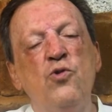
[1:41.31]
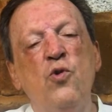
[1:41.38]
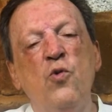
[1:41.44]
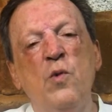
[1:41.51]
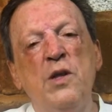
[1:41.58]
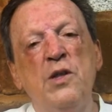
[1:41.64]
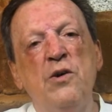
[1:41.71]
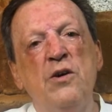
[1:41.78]
know
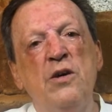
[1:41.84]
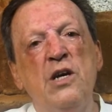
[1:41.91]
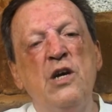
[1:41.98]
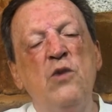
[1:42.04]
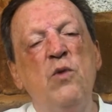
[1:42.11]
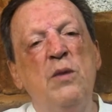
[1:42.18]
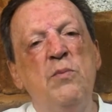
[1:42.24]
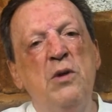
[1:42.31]
whether he
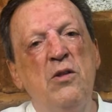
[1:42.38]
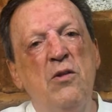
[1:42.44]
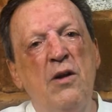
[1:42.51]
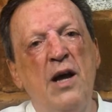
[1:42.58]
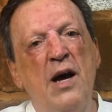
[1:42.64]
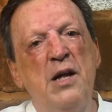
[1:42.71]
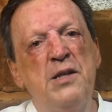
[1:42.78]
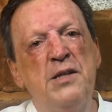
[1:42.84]
will be the
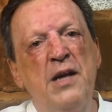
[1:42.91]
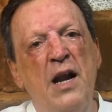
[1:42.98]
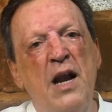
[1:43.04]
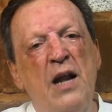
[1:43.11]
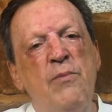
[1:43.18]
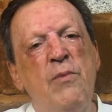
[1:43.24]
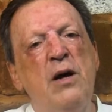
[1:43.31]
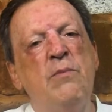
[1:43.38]
last
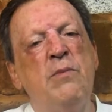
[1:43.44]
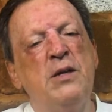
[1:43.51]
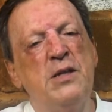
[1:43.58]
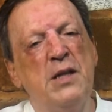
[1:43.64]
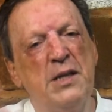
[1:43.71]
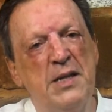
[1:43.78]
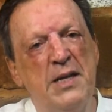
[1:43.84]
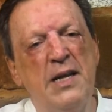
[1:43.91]
Dalai Lama, but
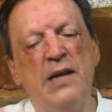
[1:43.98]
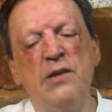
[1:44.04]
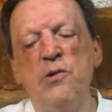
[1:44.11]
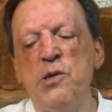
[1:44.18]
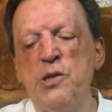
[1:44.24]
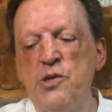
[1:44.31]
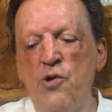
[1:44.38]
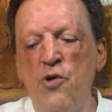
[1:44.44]
that's another
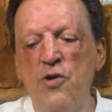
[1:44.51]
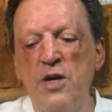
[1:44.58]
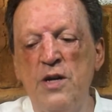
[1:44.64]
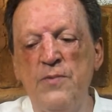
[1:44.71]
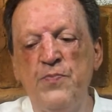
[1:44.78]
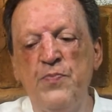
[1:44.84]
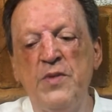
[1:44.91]
story.